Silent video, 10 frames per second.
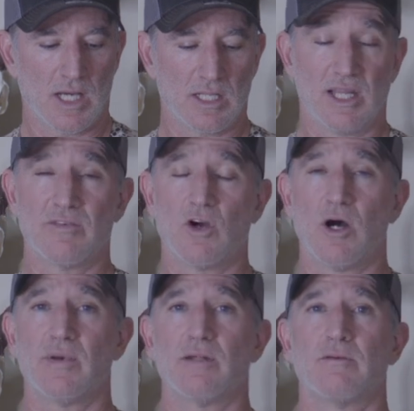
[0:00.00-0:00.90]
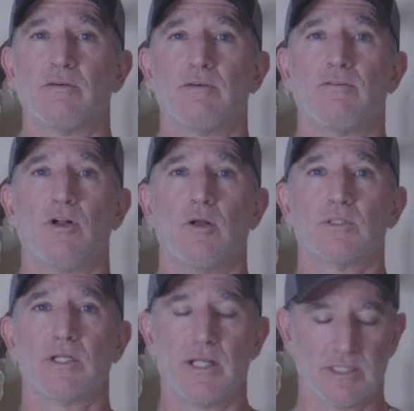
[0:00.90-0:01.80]
Leave a comment, follow
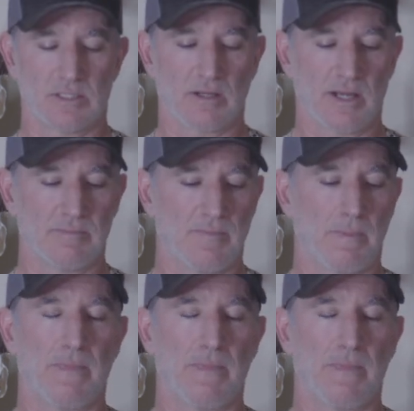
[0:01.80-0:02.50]
us on Instagram,